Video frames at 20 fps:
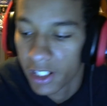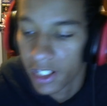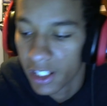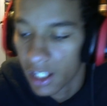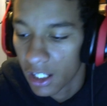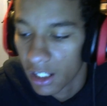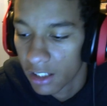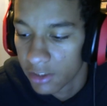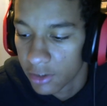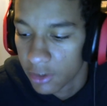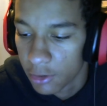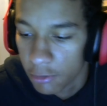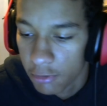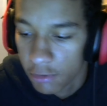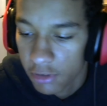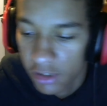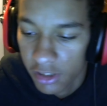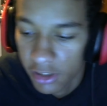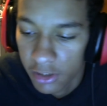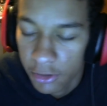I used
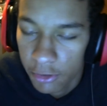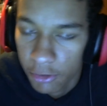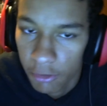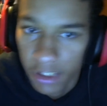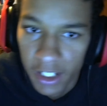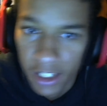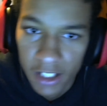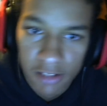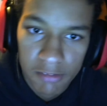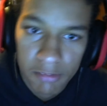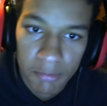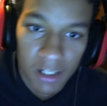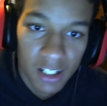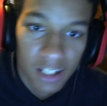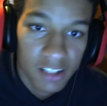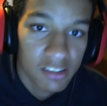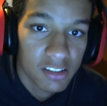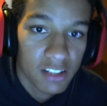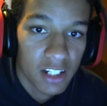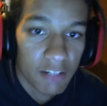to enjoy
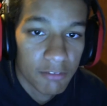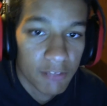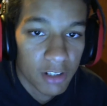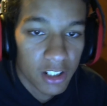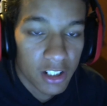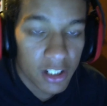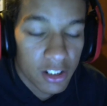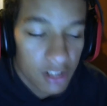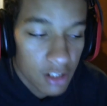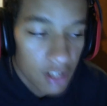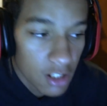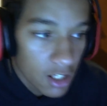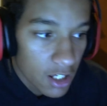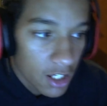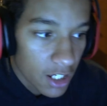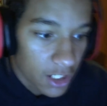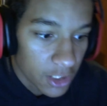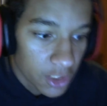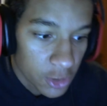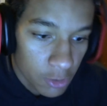Xbox and never get
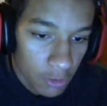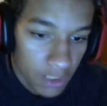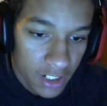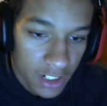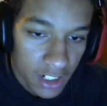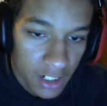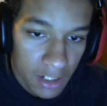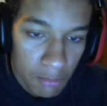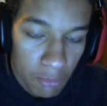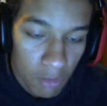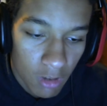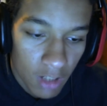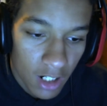enjoy it anymore.